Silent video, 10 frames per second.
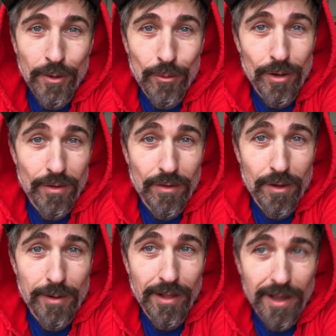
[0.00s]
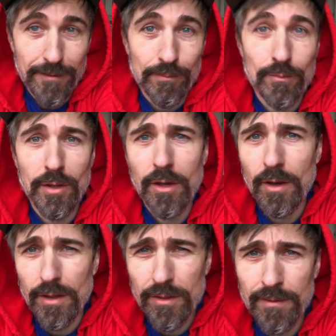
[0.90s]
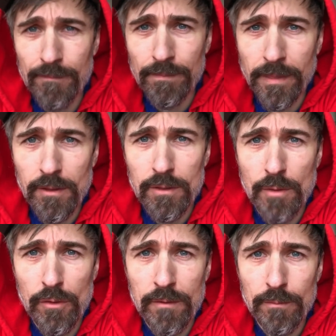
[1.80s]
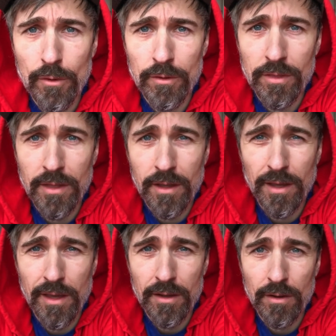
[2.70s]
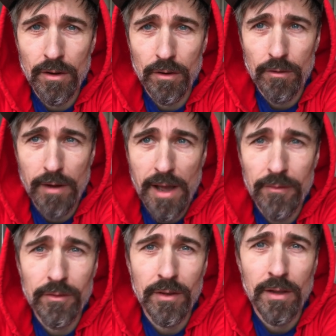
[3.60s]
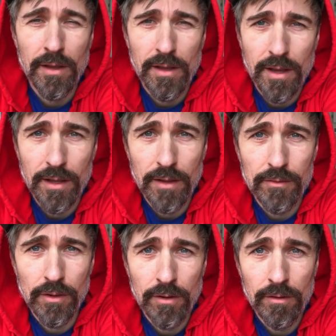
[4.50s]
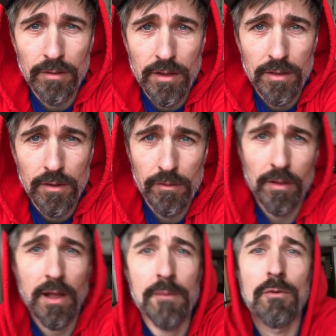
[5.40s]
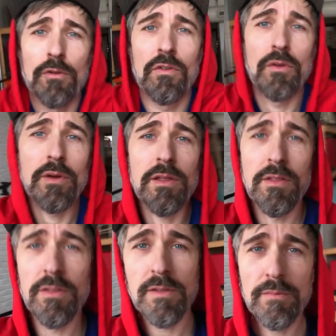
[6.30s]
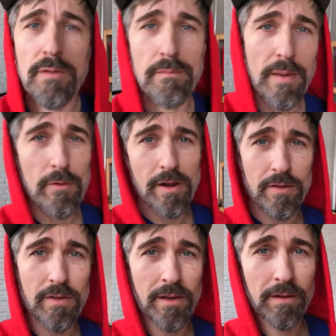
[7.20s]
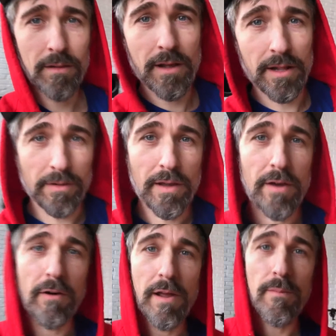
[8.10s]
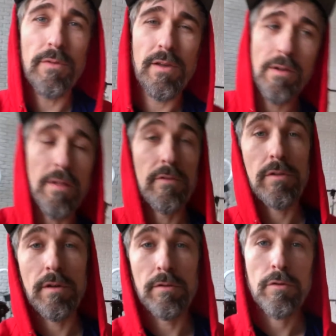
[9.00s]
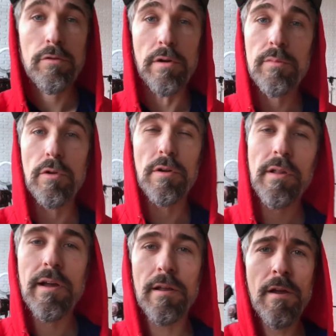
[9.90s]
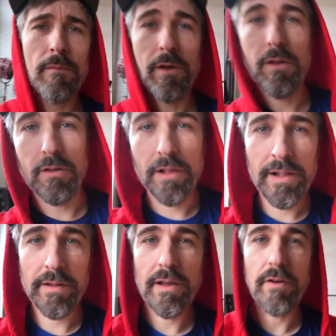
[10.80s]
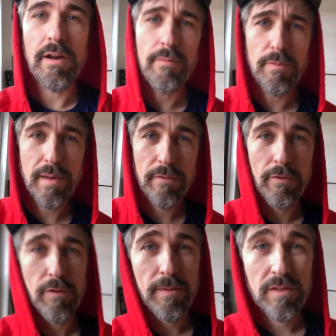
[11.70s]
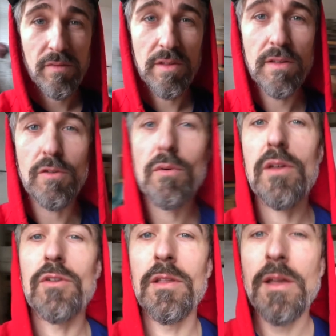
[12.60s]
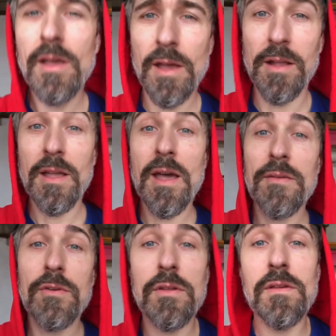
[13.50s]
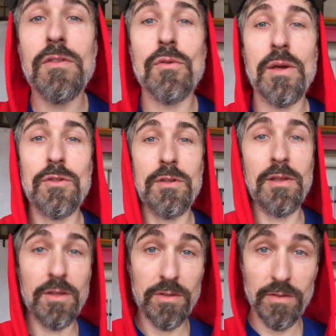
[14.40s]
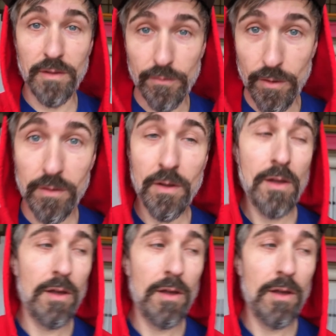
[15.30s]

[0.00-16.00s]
We're gonna talk about light because it's the most important thing in our craft. And I've learned that there's a lot more to it than simply memorizing lighting diagrams and all of a sudden, oh, I'm good at light. Because a lighting diagram is made for a specific situation and every situation is different.